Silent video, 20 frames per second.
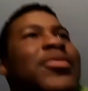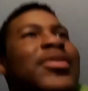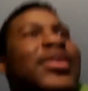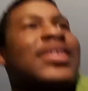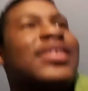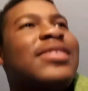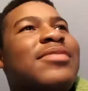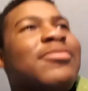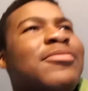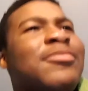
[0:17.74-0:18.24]

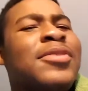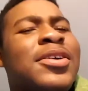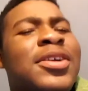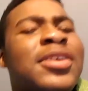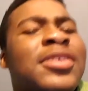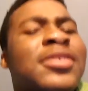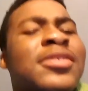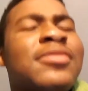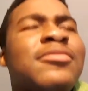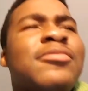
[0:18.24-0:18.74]
what what
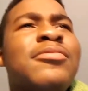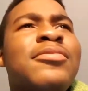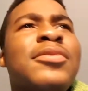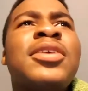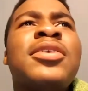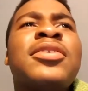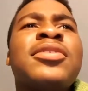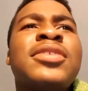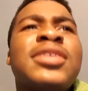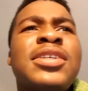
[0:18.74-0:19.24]
all
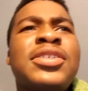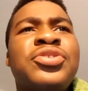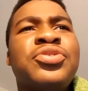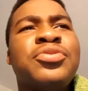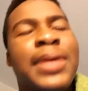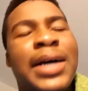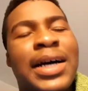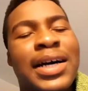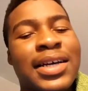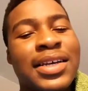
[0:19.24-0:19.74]
what all did you
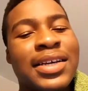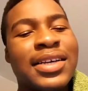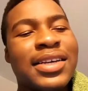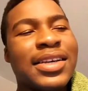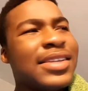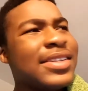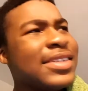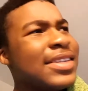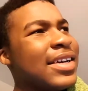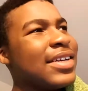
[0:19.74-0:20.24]
buy
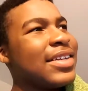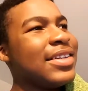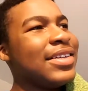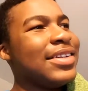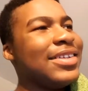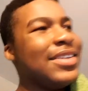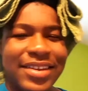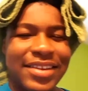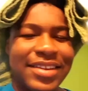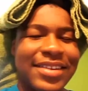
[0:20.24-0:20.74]

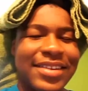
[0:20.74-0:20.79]
exactly?